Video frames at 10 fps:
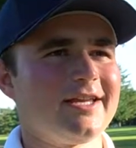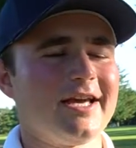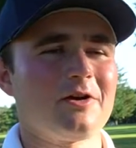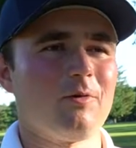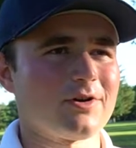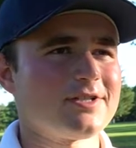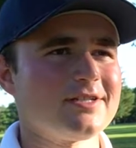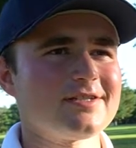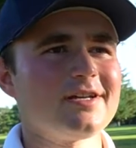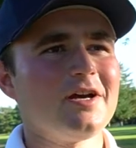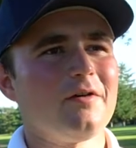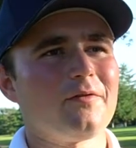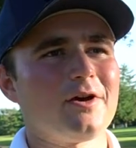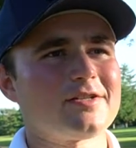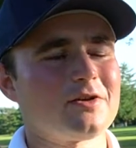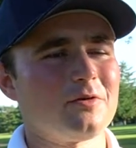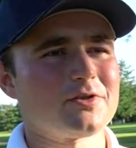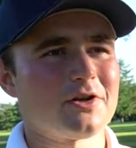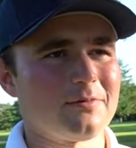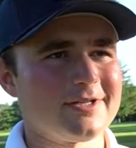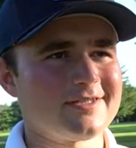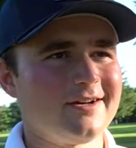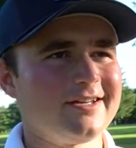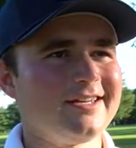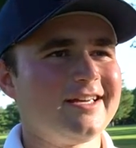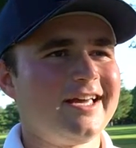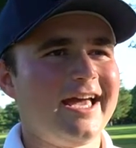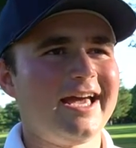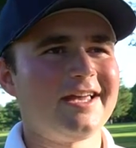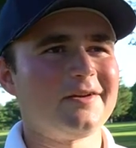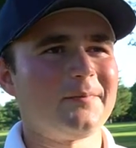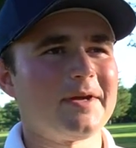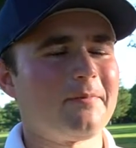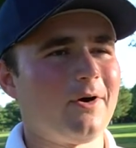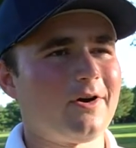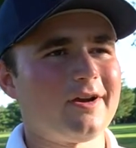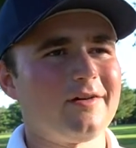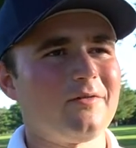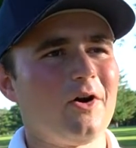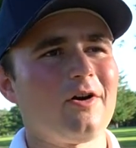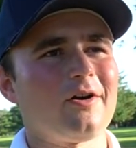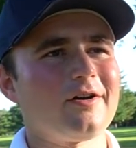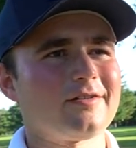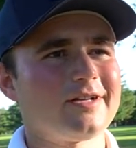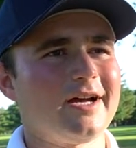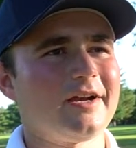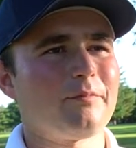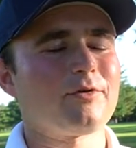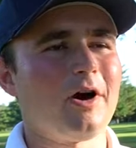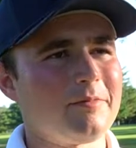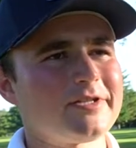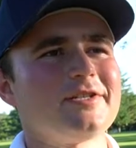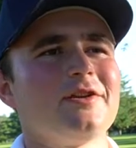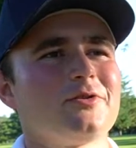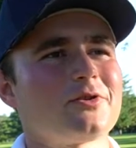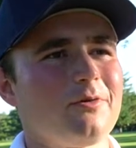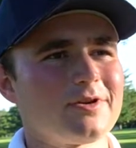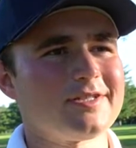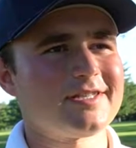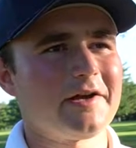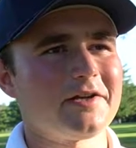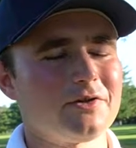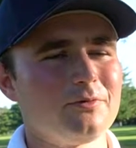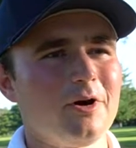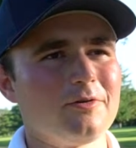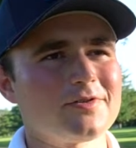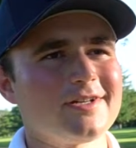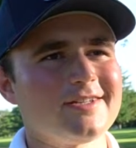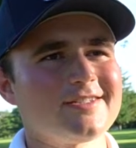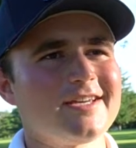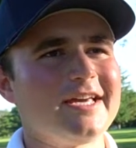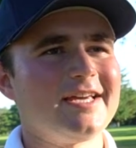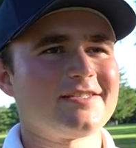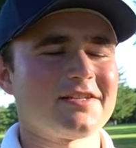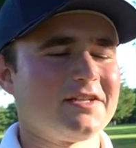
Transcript: to get courses for us to host tournaments on. And a big part of our kind of promise to those courses that do host us is to